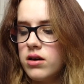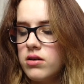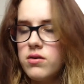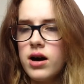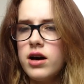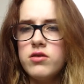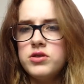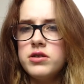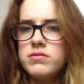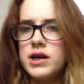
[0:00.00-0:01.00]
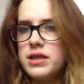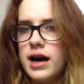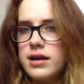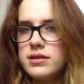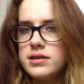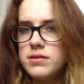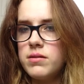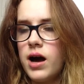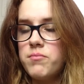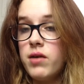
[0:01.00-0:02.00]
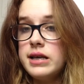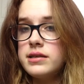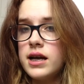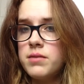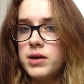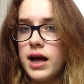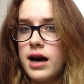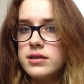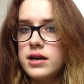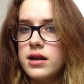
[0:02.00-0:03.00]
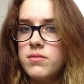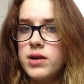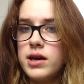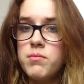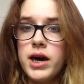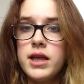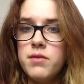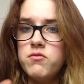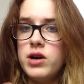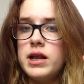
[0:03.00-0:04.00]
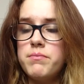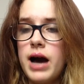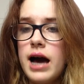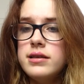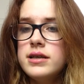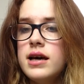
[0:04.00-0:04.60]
You shouldn't have done that. And my brain's telling me that, and I'm like making it really bad.